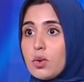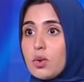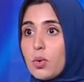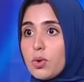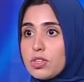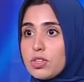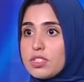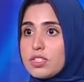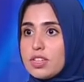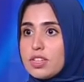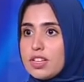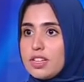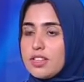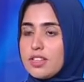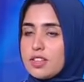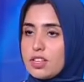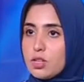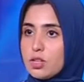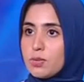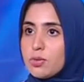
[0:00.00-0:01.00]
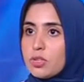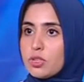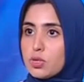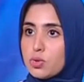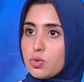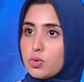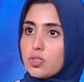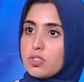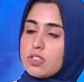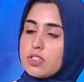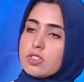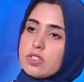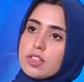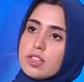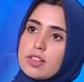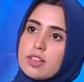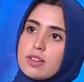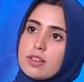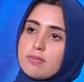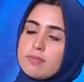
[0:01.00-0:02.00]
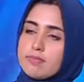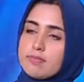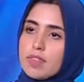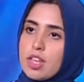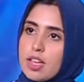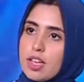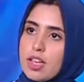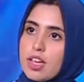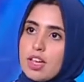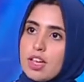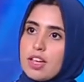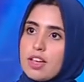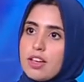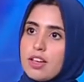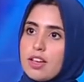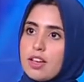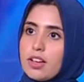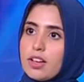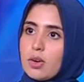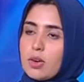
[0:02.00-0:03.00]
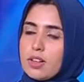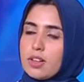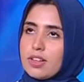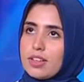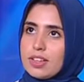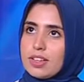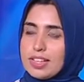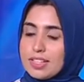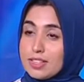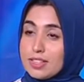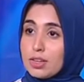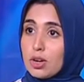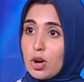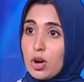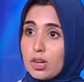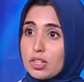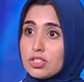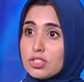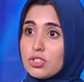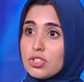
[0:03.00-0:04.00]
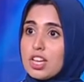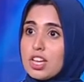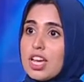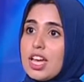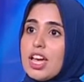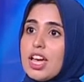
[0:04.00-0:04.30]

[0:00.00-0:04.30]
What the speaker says: course in human resources in the college.